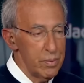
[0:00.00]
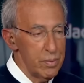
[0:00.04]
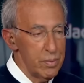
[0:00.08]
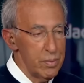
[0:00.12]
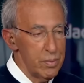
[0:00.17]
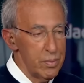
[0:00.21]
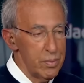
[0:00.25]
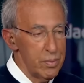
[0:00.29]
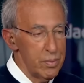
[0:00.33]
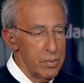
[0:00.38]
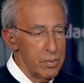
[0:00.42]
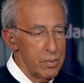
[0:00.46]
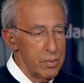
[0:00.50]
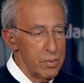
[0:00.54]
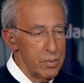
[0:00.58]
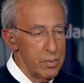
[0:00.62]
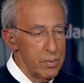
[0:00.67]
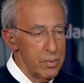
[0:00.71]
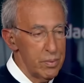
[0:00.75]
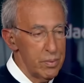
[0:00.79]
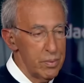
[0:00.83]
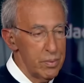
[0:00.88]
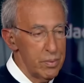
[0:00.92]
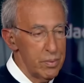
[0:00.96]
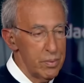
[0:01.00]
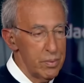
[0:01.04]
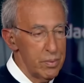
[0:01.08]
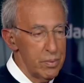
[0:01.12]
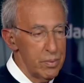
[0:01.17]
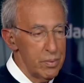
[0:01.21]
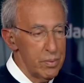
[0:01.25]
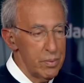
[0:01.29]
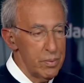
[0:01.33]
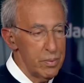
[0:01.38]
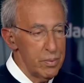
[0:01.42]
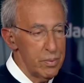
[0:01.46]

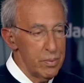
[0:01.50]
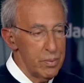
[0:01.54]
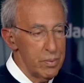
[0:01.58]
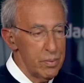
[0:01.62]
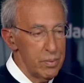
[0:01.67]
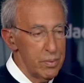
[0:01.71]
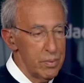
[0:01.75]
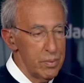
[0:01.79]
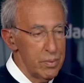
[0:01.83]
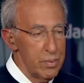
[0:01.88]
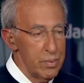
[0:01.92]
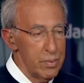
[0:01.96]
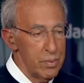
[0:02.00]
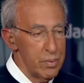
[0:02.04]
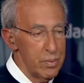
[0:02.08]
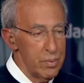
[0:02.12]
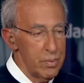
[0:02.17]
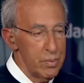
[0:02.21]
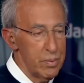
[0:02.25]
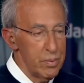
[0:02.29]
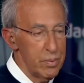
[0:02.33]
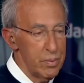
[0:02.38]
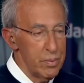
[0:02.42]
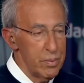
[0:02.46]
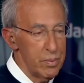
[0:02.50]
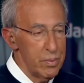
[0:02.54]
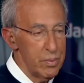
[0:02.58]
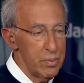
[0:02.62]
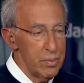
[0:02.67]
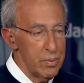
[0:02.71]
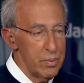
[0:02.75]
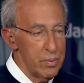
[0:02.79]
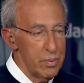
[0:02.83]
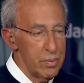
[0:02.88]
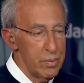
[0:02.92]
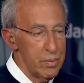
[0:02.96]

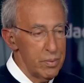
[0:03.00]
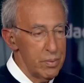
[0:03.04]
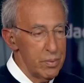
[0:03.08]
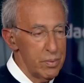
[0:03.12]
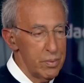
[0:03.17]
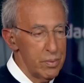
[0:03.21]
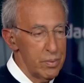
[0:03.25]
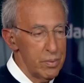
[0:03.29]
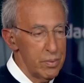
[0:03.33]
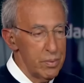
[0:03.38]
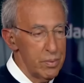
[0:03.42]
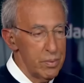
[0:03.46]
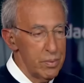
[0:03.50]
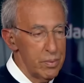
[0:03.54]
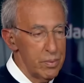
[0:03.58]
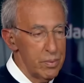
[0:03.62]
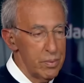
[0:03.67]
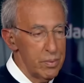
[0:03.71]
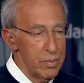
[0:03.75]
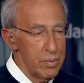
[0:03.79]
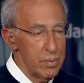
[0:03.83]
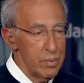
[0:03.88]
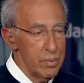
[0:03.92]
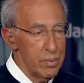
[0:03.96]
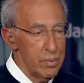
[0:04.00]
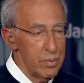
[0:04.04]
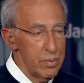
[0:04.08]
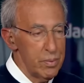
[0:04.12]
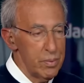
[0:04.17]
(not speaking)